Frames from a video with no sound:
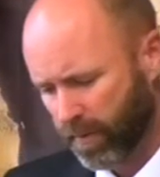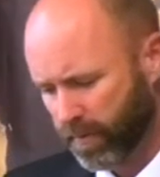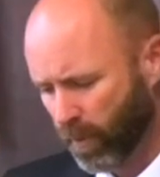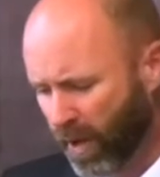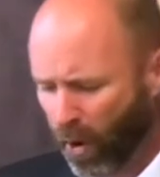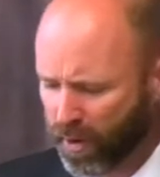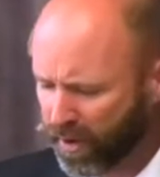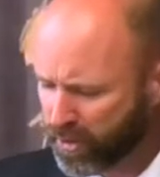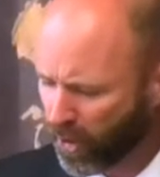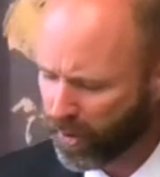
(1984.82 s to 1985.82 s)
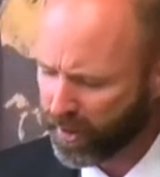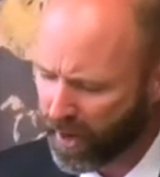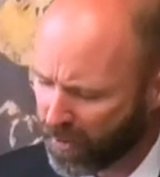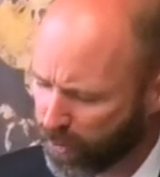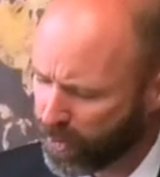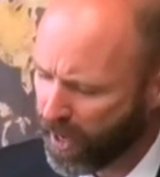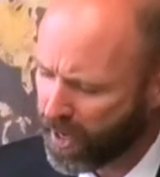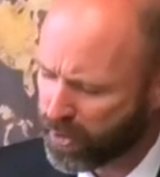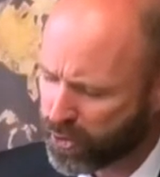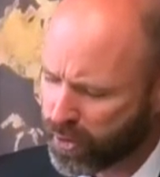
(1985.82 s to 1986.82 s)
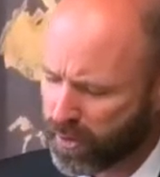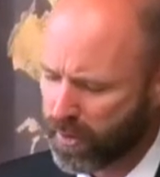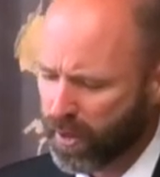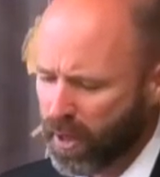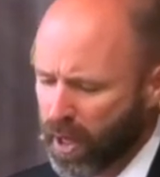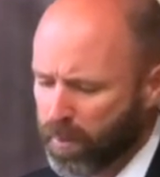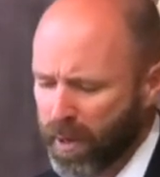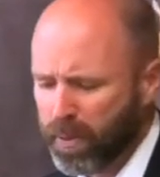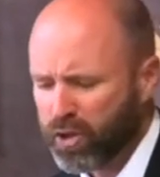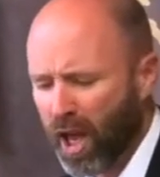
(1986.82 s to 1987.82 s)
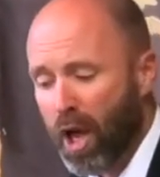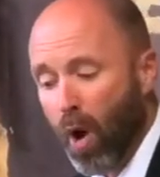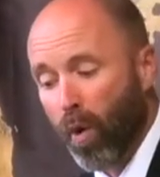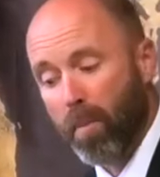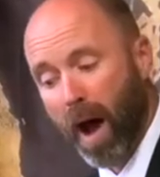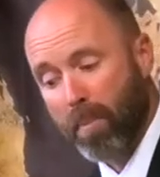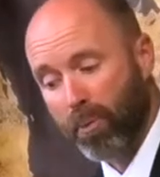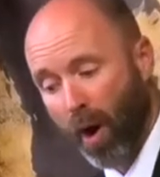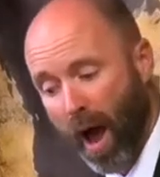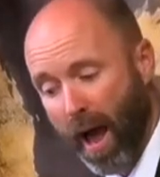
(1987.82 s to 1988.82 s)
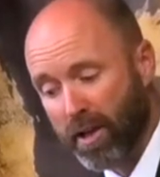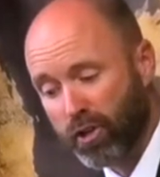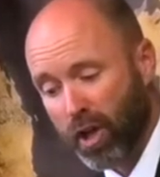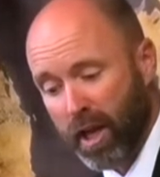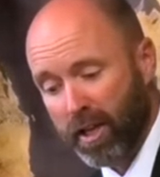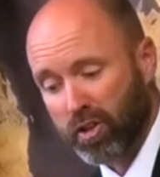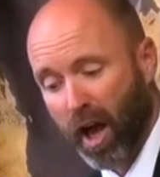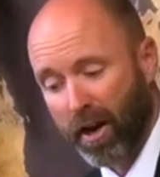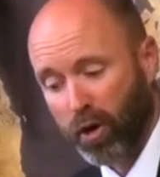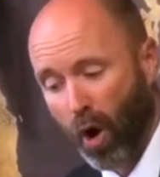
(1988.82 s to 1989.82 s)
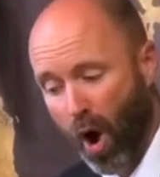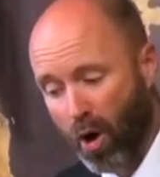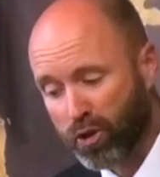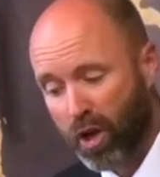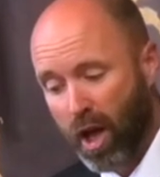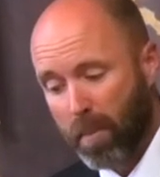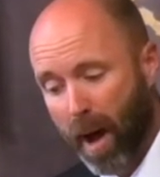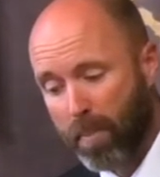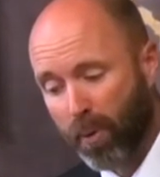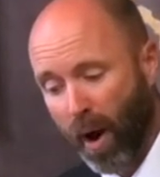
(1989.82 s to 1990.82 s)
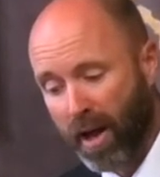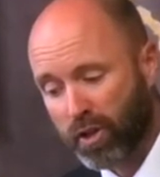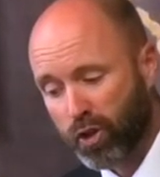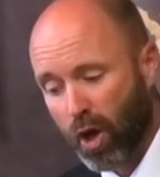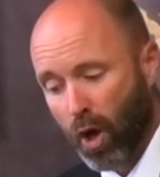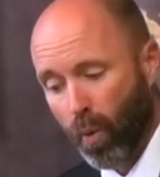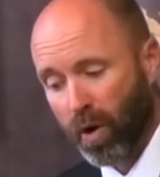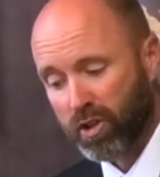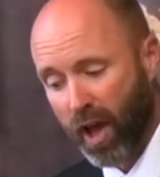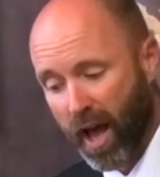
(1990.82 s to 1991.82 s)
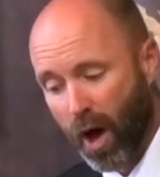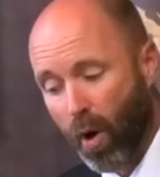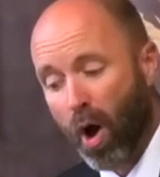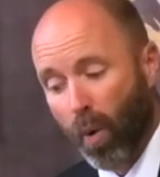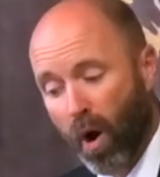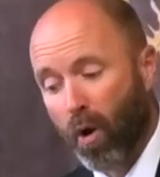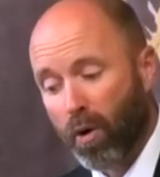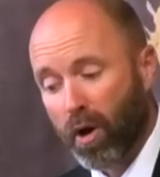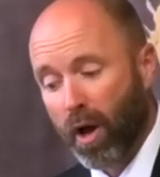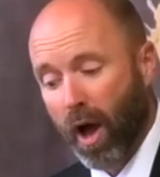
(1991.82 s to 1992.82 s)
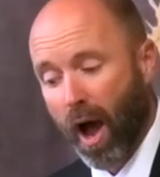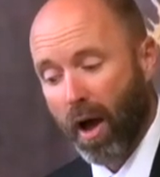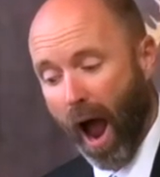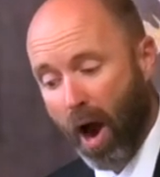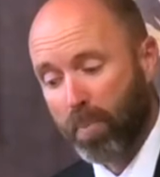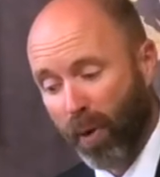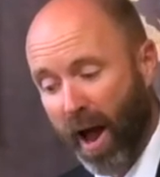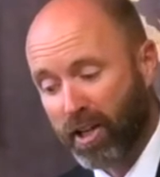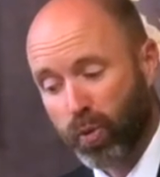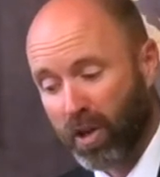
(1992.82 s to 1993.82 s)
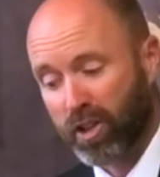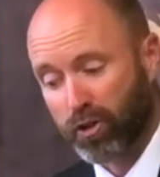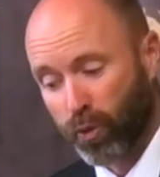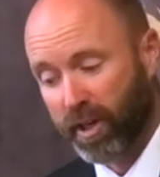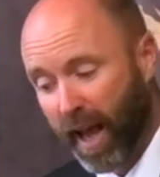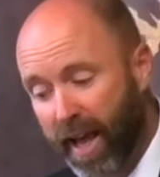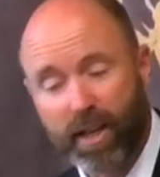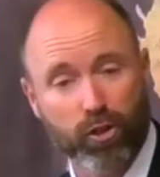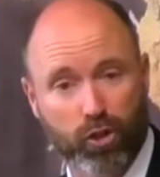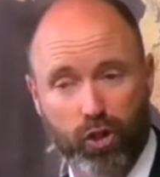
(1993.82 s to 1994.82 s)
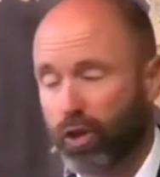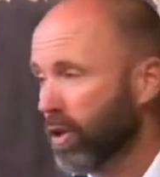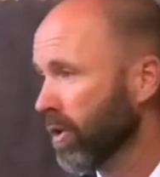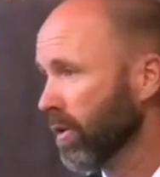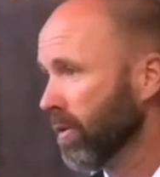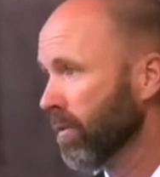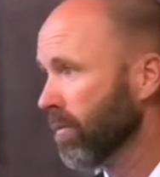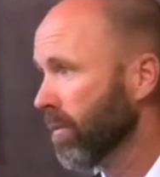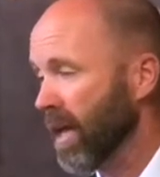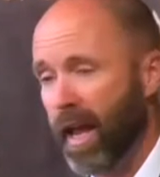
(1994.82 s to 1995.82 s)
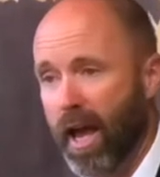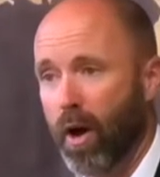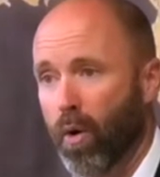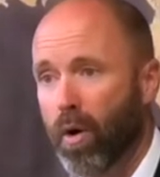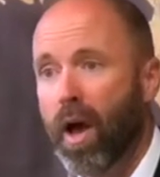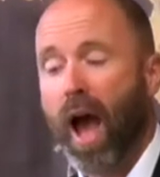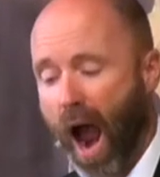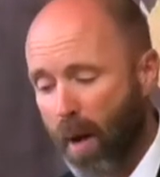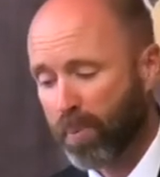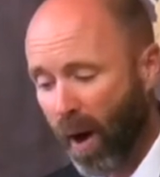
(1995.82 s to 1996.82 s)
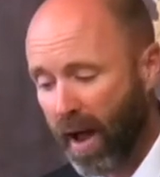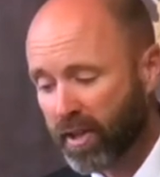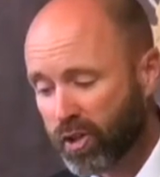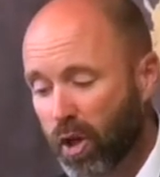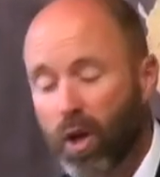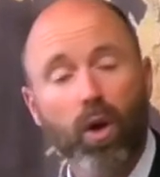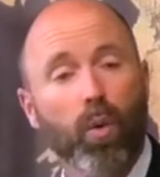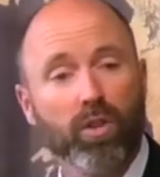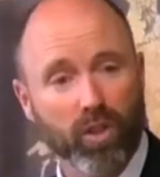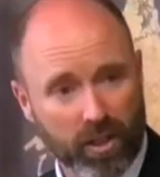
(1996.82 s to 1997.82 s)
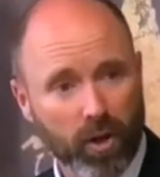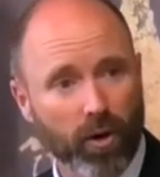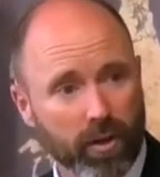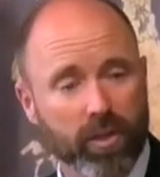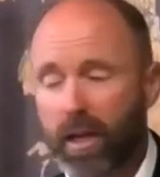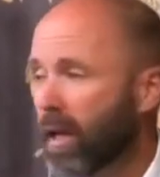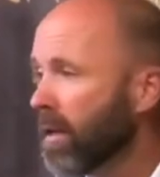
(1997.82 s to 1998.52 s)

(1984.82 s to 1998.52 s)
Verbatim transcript: We owed an eternity, not three days. People say, well, my price is not a cross. My price was hell. Well, our price wasn't three days in hell. Our price was an eternity.